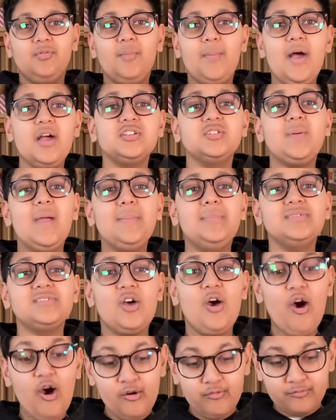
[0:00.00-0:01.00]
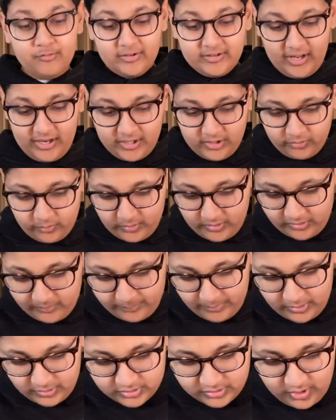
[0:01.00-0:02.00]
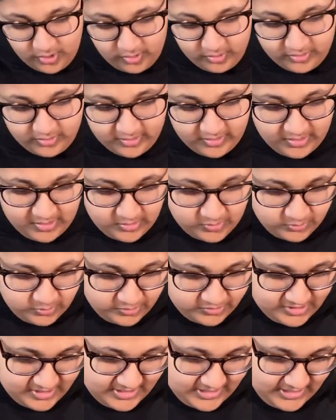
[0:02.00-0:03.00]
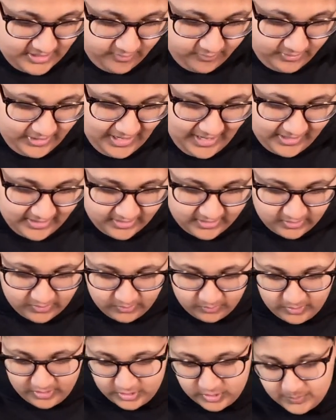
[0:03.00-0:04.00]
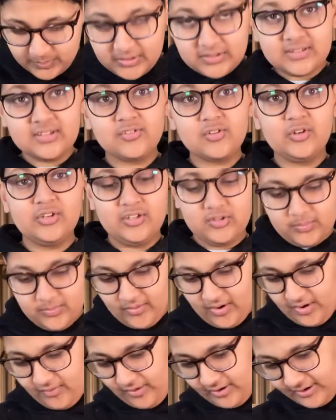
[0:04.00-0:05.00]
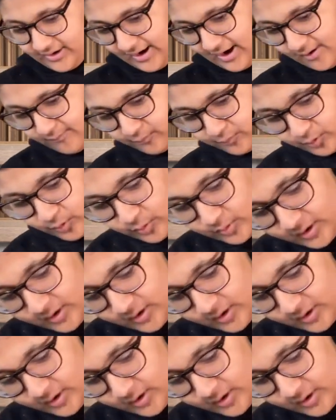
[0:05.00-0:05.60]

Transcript: parchment paper's off, and I just want to put on your second layer of cake. When you put this on, you need to be very careful.